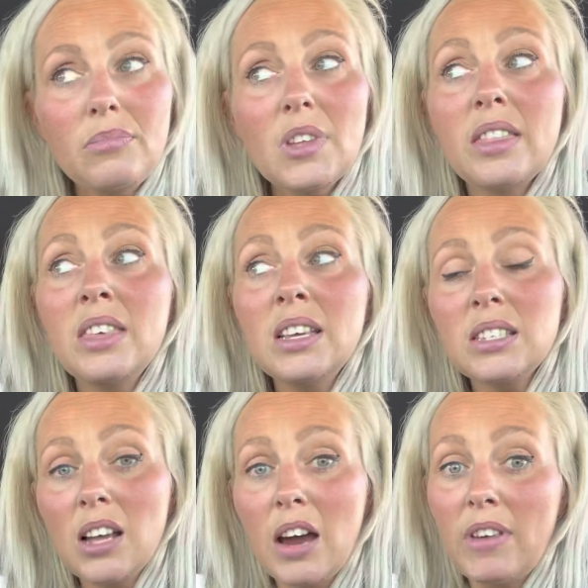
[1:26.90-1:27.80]
this
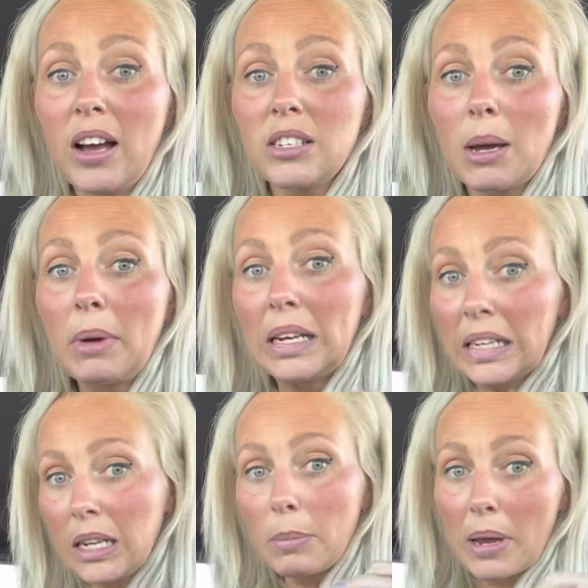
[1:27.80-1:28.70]
time round, I'm a
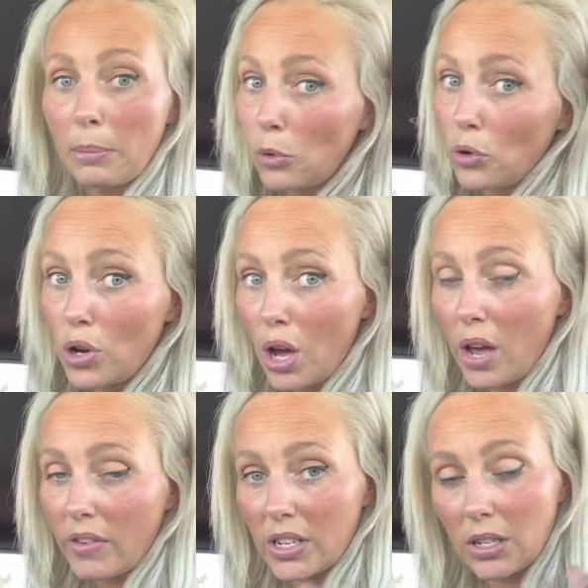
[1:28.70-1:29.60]
little bit more
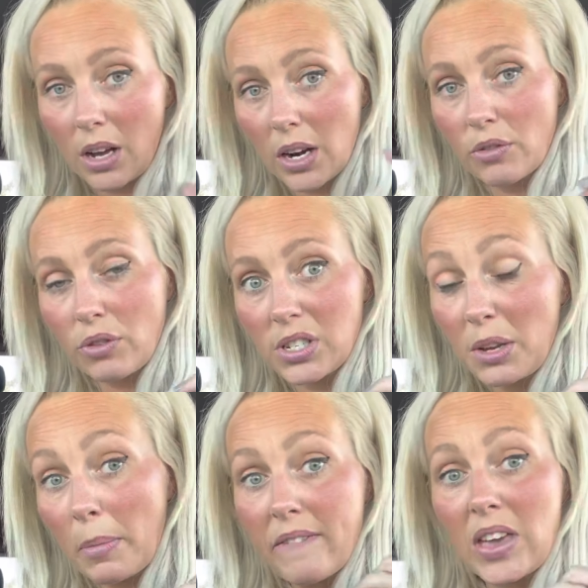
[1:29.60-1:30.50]
nervous. I'm kind of
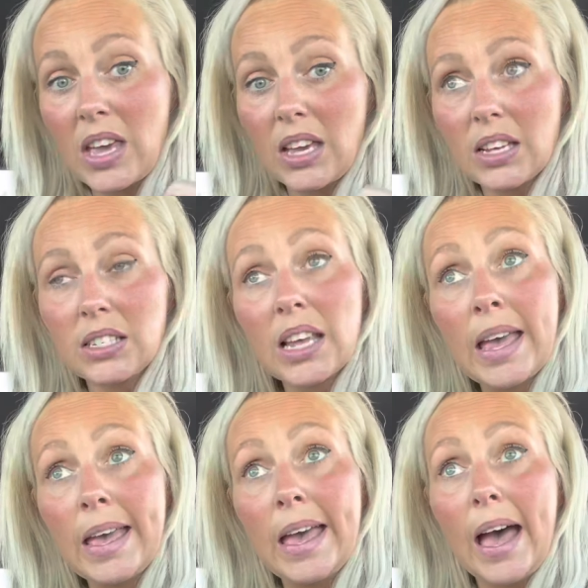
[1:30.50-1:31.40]
crossing my fingers.
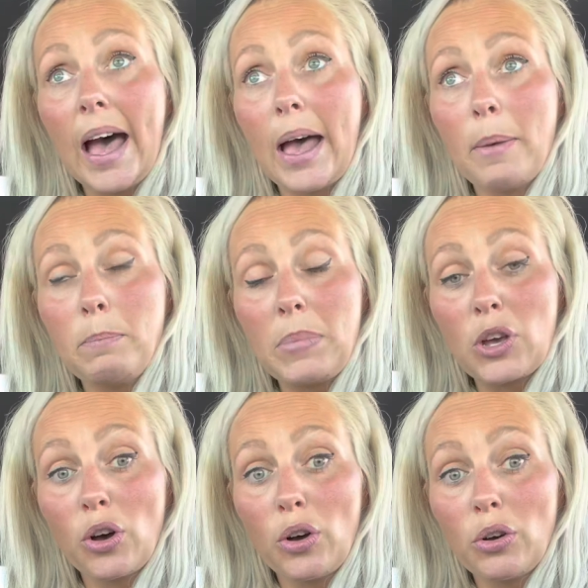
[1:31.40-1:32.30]

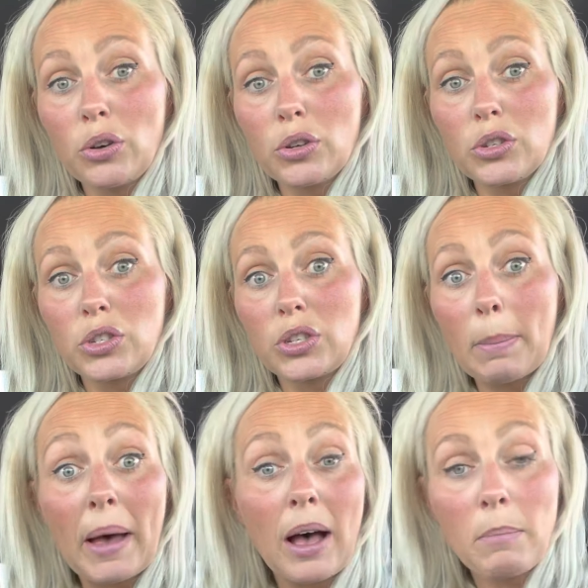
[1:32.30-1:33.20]
Because
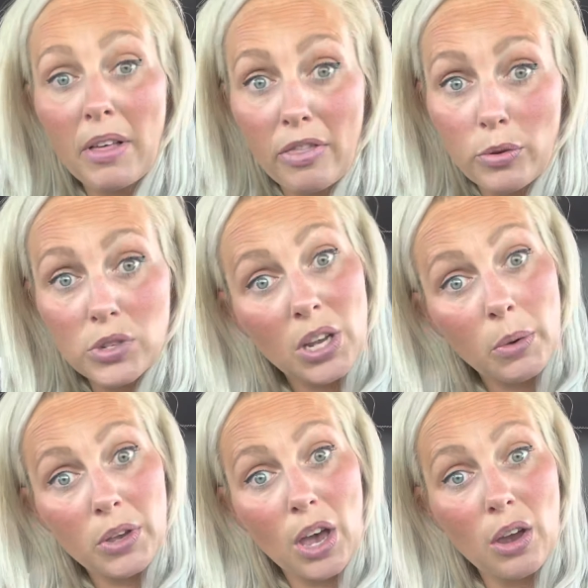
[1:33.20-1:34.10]
about a month or so
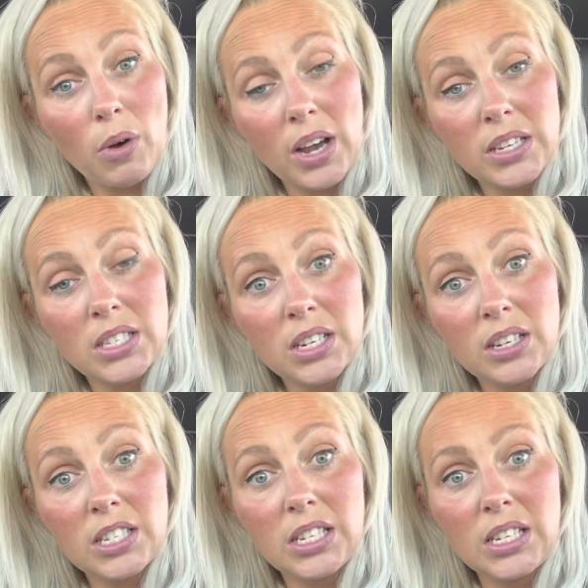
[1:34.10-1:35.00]
ago, I
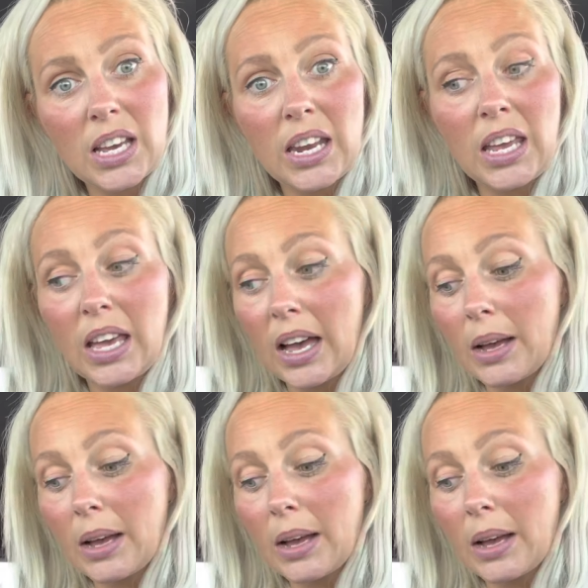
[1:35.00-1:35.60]
started getting